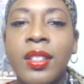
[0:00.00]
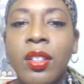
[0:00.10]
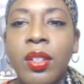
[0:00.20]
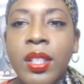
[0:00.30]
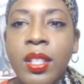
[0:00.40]

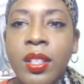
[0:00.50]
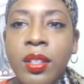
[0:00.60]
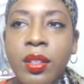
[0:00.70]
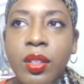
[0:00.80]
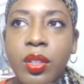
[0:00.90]
only
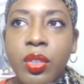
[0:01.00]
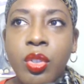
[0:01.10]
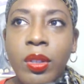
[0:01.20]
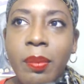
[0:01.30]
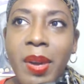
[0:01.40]
during the
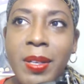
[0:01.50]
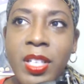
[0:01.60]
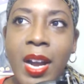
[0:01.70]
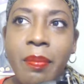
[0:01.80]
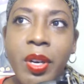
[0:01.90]
time
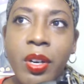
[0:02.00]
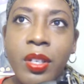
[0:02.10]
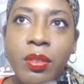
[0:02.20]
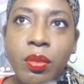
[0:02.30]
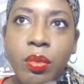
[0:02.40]
period,
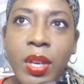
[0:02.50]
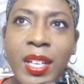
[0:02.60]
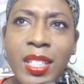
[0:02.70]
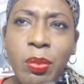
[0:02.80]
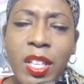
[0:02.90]
I guess,
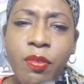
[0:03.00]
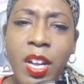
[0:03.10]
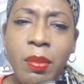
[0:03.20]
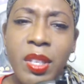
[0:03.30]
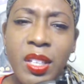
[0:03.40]
when they found him in
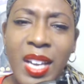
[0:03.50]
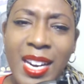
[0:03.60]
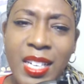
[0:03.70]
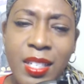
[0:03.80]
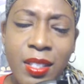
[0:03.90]
the
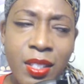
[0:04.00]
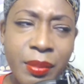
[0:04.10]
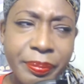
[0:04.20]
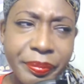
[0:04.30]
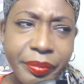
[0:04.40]
90s.
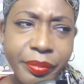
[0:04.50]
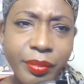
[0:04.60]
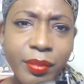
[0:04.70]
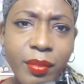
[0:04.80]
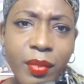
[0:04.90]

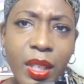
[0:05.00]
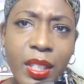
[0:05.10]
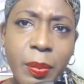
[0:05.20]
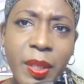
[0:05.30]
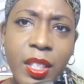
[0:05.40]
It's
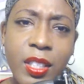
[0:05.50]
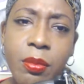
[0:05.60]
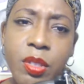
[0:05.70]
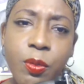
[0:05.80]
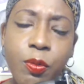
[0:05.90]
because he was
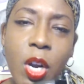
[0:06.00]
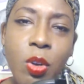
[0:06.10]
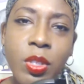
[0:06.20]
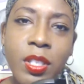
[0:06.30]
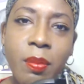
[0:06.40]

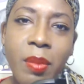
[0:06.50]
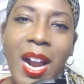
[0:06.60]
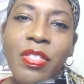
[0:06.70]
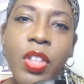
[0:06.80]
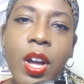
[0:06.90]
frozen. But I
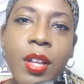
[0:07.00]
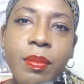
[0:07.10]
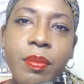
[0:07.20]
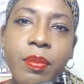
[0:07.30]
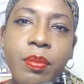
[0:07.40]
thought
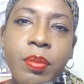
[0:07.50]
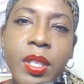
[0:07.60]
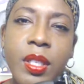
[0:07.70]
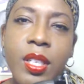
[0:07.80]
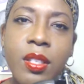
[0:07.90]

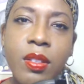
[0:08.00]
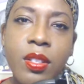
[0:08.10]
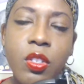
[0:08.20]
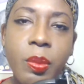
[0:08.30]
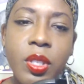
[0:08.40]
because of the
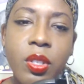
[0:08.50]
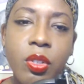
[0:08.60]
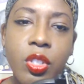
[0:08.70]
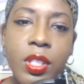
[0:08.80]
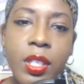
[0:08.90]
super soldier
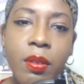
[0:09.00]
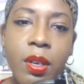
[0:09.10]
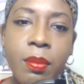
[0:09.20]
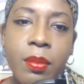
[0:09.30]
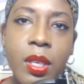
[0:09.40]

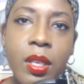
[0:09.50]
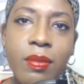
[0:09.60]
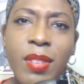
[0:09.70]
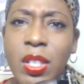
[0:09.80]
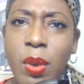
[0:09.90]
serum,
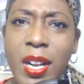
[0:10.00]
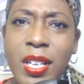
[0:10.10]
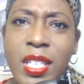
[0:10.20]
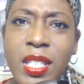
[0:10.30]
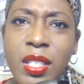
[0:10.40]
that's why
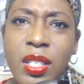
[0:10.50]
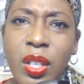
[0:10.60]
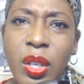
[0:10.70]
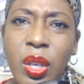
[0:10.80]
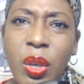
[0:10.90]
he
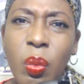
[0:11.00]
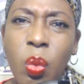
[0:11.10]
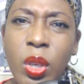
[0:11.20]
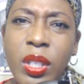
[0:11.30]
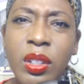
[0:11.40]

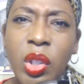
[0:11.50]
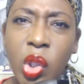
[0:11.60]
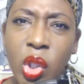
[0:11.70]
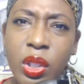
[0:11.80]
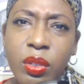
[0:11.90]
wouldn't
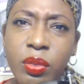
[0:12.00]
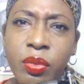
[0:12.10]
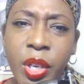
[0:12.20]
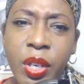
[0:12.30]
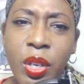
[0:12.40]
look
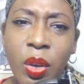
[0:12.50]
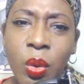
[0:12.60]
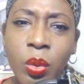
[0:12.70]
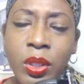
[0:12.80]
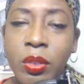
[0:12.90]
very old.
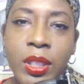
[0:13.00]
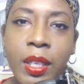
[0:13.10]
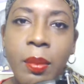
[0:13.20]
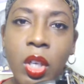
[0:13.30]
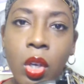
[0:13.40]
It'll take him a
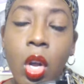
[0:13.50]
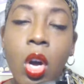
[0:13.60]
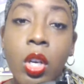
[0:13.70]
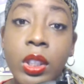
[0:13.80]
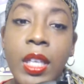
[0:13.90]
long
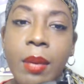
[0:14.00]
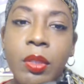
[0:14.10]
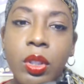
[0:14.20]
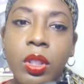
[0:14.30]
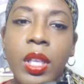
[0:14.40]
time to
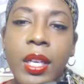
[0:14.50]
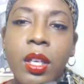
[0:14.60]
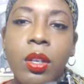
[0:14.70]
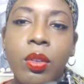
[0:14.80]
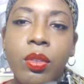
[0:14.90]
look like a